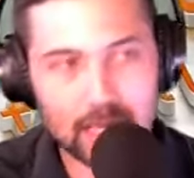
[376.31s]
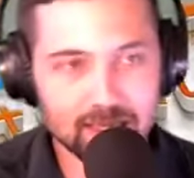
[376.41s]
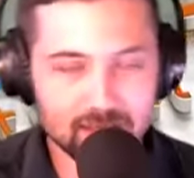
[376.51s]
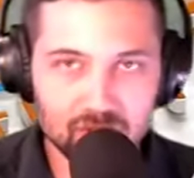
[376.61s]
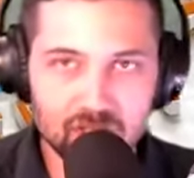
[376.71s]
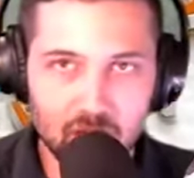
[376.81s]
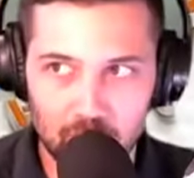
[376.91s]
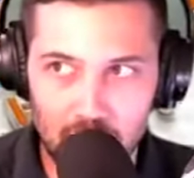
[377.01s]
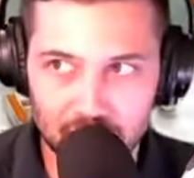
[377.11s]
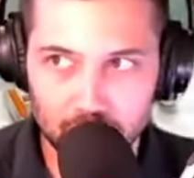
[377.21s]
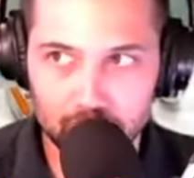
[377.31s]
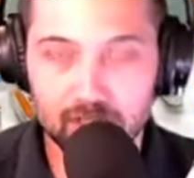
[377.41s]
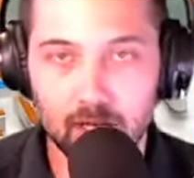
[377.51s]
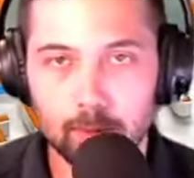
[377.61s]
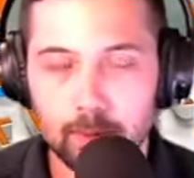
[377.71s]
it's still a tough matchup.
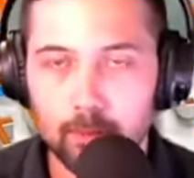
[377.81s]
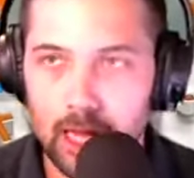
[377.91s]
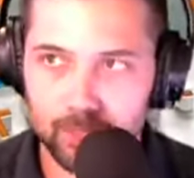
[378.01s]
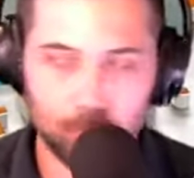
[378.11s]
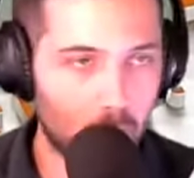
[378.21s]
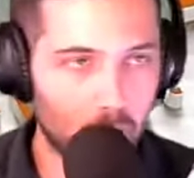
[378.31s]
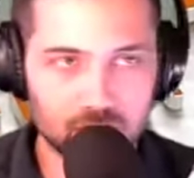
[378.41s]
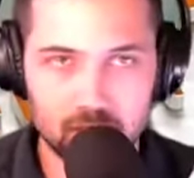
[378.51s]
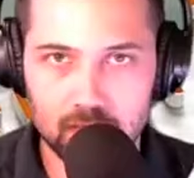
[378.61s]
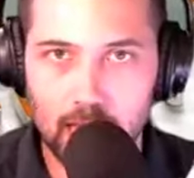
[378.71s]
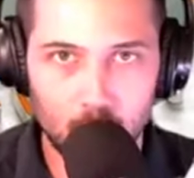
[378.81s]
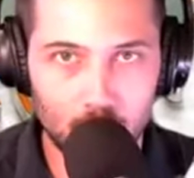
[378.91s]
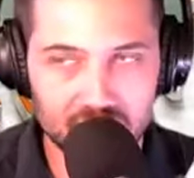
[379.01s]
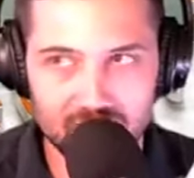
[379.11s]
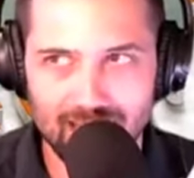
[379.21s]
He's going to be matchup on Marshon
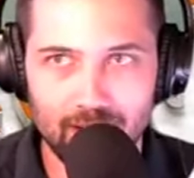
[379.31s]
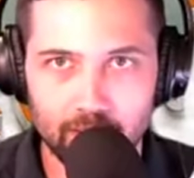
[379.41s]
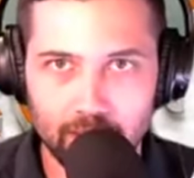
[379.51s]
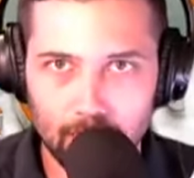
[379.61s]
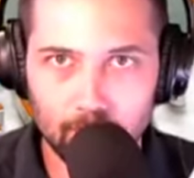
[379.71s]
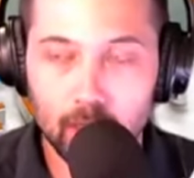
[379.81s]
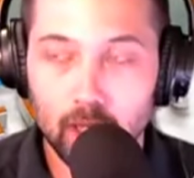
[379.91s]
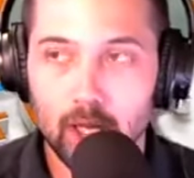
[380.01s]
Lattimore this entire game.